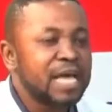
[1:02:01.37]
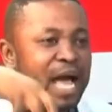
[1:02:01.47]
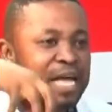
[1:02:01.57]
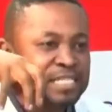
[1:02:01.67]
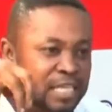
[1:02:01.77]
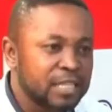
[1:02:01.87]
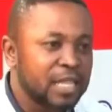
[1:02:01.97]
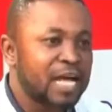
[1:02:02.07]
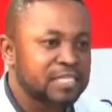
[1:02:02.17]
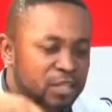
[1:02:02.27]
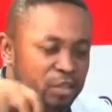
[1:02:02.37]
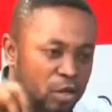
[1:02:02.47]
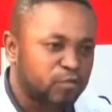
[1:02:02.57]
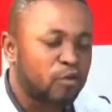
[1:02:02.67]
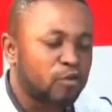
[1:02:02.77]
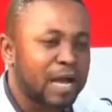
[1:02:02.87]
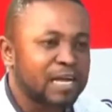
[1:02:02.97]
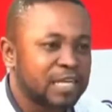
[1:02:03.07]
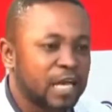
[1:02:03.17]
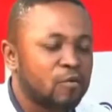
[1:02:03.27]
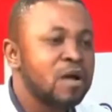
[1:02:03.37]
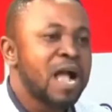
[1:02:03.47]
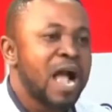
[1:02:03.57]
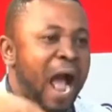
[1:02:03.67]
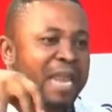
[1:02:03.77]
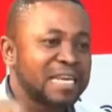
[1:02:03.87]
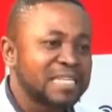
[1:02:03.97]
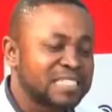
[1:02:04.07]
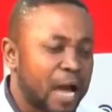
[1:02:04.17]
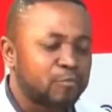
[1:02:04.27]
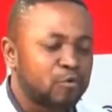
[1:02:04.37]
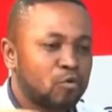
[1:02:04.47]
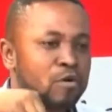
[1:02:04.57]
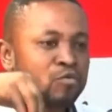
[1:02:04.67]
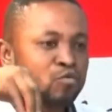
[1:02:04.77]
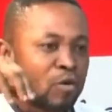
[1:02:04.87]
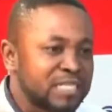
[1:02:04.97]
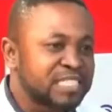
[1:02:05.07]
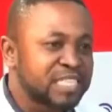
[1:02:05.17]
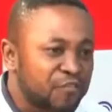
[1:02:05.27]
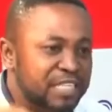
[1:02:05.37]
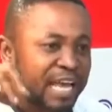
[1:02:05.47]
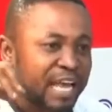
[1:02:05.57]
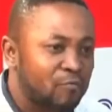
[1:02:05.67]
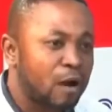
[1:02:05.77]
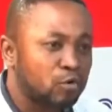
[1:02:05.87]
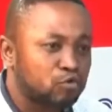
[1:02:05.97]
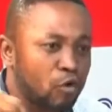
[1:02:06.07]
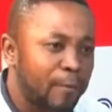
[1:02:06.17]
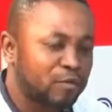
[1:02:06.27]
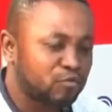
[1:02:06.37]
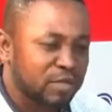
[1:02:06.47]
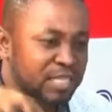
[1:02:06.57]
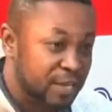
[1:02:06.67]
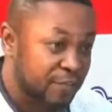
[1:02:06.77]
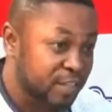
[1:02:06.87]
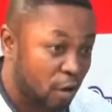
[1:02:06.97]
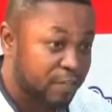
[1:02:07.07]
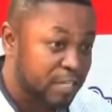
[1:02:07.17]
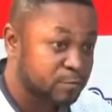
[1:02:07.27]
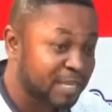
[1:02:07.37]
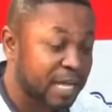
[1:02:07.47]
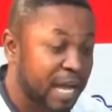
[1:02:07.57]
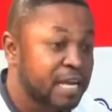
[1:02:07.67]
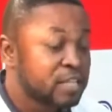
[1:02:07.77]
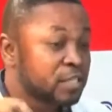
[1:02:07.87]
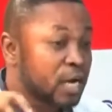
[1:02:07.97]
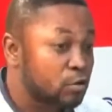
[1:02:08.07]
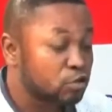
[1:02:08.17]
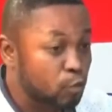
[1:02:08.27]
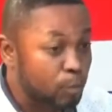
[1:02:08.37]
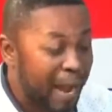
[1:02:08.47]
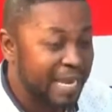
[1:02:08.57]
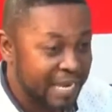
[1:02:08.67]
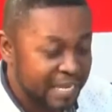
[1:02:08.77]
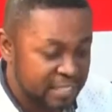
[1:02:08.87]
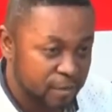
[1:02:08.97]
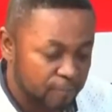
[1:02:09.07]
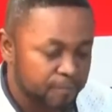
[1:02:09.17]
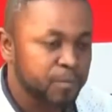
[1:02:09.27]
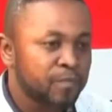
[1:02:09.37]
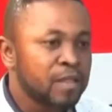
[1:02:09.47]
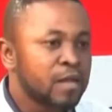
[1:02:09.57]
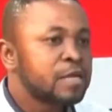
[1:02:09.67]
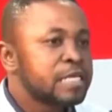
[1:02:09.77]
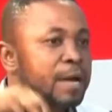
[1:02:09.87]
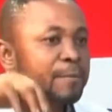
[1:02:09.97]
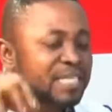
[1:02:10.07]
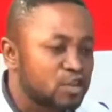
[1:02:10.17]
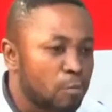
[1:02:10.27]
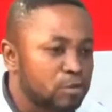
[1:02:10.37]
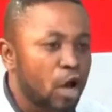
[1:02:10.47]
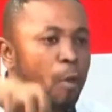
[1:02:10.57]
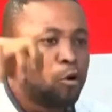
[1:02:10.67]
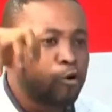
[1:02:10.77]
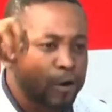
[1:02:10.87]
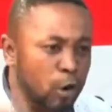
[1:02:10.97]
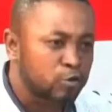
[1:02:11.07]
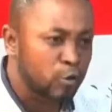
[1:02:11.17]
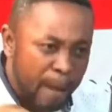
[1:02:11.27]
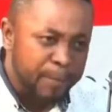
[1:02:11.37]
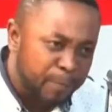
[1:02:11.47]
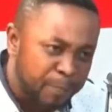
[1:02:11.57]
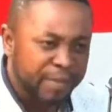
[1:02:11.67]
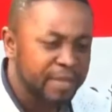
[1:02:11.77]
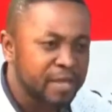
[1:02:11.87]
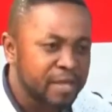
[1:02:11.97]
se asen not for man kasa no at this time no 27th aye kwa koto aba 27th of this month aye koto by election ye besro mo se omo reward mpp